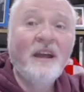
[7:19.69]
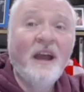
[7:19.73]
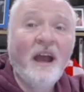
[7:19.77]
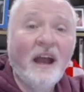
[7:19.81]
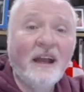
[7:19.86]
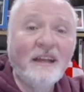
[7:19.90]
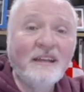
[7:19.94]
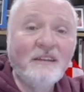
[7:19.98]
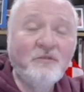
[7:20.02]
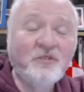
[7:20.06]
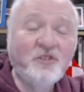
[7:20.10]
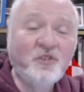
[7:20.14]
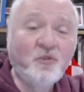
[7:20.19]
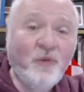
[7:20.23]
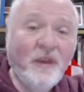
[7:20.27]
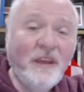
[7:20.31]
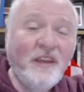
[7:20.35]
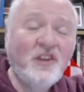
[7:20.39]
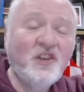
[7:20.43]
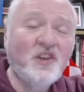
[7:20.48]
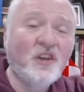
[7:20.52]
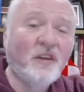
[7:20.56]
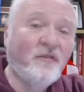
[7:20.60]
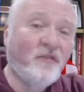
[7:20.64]
and there was a
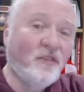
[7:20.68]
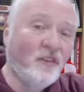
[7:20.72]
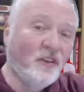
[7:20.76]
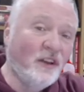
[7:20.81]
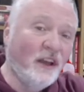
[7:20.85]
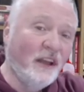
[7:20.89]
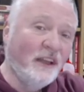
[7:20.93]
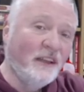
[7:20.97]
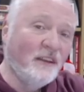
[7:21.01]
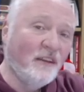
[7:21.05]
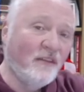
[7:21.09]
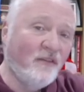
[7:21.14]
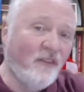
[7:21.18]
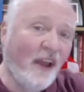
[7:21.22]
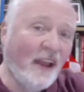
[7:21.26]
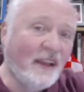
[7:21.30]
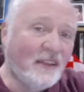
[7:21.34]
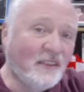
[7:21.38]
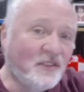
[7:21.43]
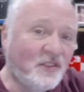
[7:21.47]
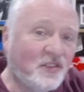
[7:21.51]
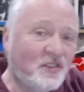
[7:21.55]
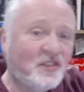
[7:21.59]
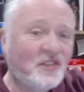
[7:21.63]
reshuffle in
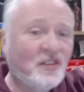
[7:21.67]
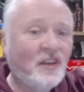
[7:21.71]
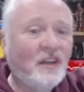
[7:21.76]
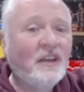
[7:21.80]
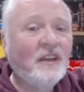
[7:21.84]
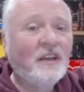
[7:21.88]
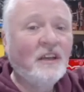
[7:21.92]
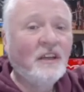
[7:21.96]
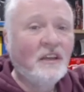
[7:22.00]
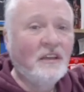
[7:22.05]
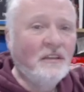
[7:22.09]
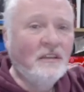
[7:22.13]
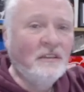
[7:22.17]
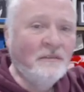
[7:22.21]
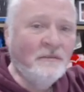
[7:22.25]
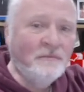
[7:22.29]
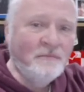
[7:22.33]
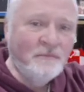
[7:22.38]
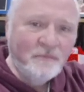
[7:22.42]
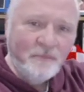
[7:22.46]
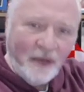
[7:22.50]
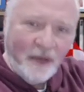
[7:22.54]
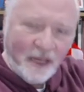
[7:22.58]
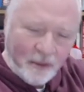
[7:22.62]
defence.
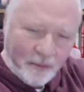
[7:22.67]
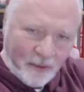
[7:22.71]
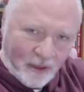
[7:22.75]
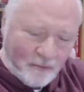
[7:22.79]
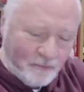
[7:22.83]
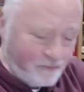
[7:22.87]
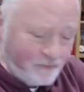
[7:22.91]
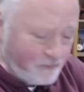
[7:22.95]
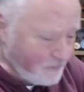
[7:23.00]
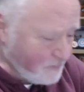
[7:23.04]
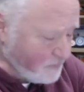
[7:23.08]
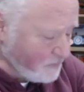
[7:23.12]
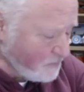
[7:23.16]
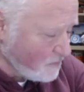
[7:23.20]
Beg your pardon.